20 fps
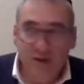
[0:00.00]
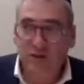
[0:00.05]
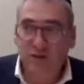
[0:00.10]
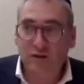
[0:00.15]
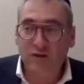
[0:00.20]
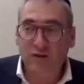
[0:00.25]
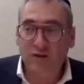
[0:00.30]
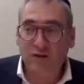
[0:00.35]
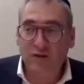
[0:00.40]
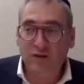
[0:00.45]
The
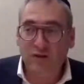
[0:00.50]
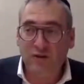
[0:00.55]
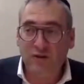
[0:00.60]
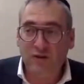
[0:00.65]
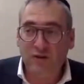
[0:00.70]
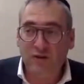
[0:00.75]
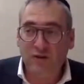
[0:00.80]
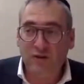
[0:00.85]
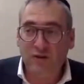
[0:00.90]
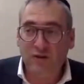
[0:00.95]

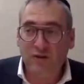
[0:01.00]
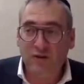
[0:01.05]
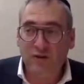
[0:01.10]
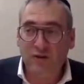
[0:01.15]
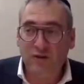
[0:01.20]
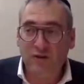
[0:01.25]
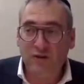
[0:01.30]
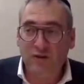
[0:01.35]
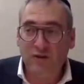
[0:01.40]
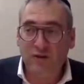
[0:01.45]
Sefarno takes this
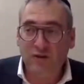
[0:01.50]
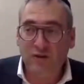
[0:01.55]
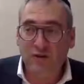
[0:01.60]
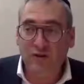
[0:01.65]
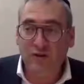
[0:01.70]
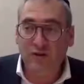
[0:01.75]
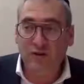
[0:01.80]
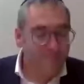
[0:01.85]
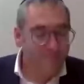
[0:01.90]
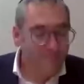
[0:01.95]

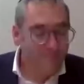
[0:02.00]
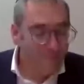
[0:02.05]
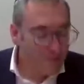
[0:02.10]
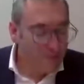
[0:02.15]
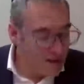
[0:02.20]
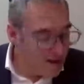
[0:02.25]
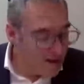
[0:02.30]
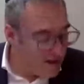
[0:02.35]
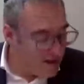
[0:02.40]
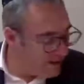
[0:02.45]
approach.
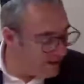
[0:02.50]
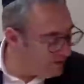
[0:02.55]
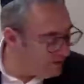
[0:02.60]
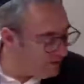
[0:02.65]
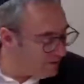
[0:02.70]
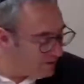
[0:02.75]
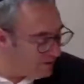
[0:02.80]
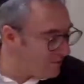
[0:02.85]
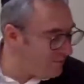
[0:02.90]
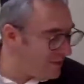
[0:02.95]
Ellen,
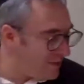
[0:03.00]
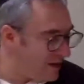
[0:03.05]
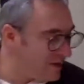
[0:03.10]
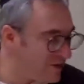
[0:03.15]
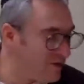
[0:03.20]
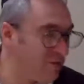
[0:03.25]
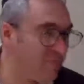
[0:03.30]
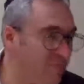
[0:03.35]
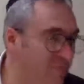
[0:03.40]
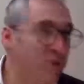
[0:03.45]
we're on
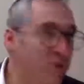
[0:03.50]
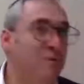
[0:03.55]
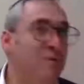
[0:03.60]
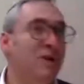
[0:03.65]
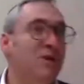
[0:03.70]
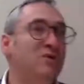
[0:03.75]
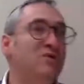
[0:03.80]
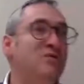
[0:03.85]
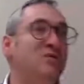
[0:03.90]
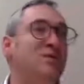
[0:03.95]
page number
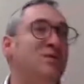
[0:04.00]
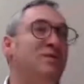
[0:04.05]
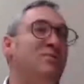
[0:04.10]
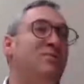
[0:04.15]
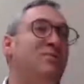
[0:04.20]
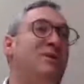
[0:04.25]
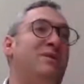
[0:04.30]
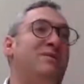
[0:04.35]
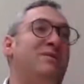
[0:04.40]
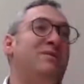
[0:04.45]

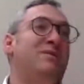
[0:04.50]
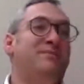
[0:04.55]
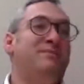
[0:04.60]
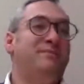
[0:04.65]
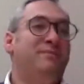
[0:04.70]
301.